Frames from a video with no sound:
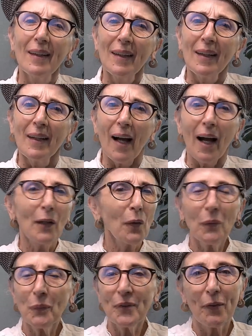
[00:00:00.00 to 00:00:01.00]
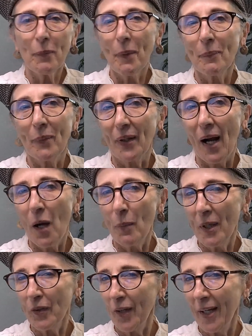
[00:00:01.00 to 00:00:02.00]
I'll always remember how much
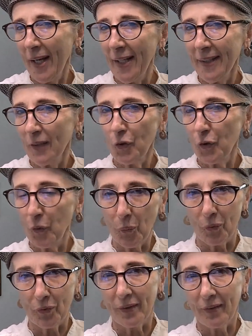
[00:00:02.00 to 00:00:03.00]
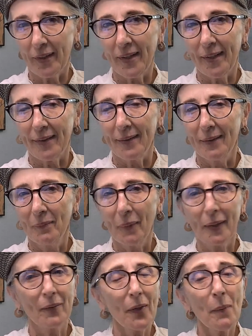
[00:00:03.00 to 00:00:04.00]
I hated shoes as a kid. My
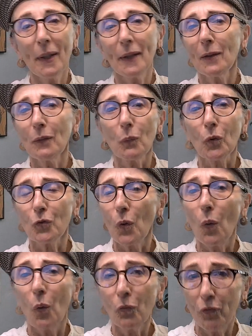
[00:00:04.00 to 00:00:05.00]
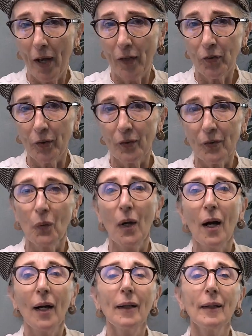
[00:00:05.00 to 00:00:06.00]
grandmother was old-fashioned, so
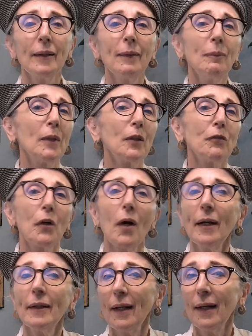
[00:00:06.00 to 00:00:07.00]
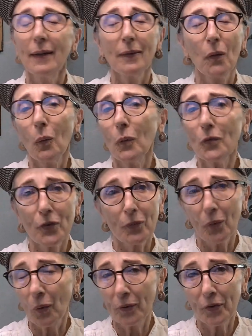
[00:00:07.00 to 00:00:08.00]
if you had an
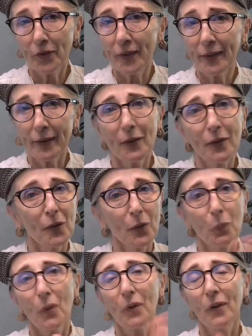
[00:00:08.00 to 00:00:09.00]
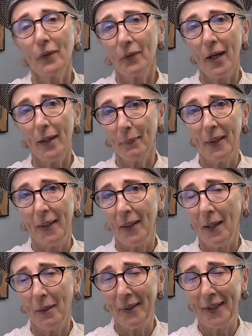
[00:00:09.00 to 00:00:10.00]
older sister, you wore her
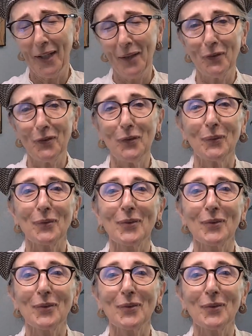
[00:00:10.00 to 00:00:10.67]
hand-me-down shoes.